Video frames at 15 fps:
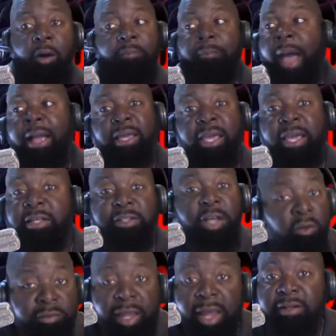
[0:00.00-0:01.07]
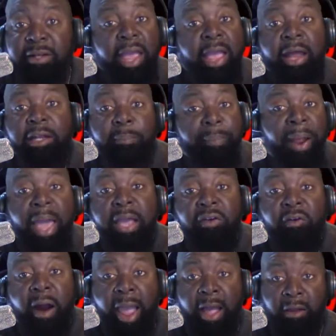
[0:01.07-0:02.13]
My kids going to think they at the
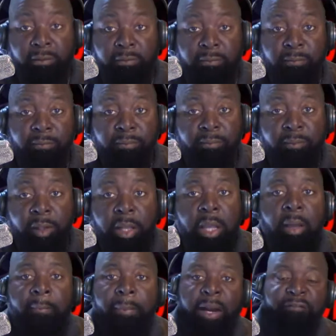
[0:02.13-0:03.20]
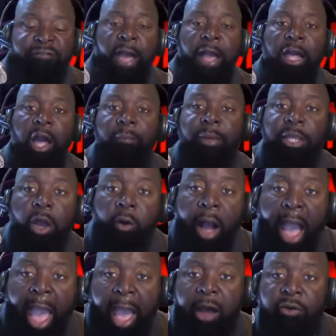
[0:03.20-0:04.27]
playground. But if I come to your
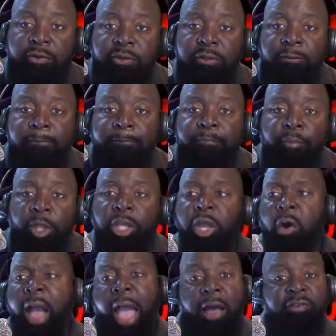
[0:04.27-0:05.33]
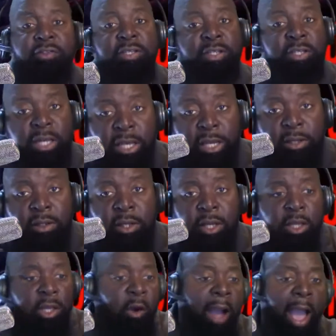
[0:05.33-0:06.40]
house and your house is neat,
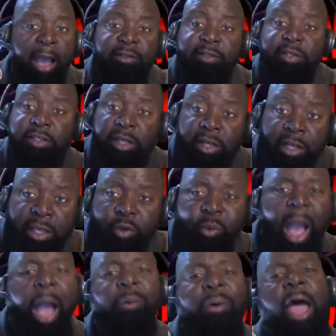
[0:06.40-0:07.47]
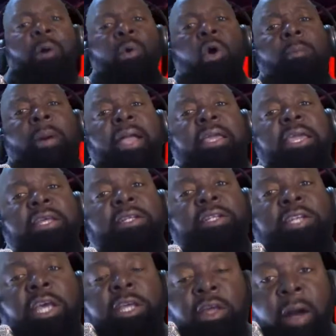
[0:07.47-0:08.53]
your house is clean, why would I want my kid to
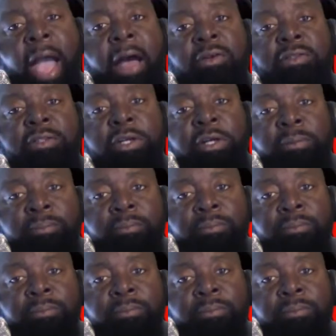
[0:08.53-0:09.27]
tear your house up?